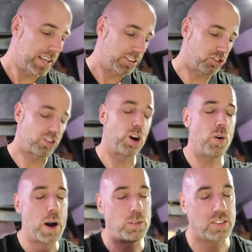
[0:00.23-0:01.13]

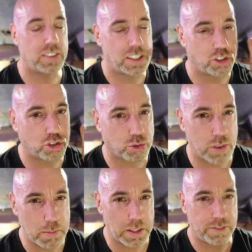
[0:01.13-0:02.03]
So I was
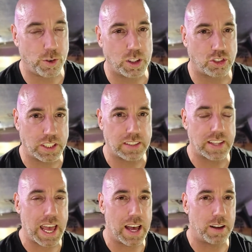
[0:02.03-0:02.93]
extremely fortunate
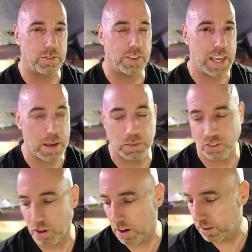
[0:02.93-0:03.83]
to have
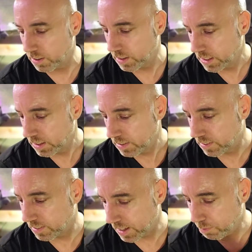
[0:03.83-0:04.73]
Amazon
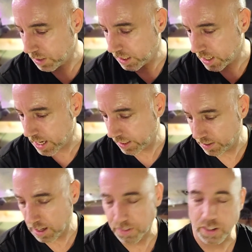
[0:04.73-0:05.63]
send me
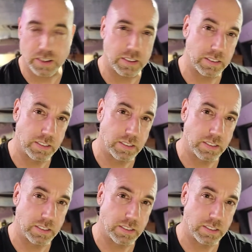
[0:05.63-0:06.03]
another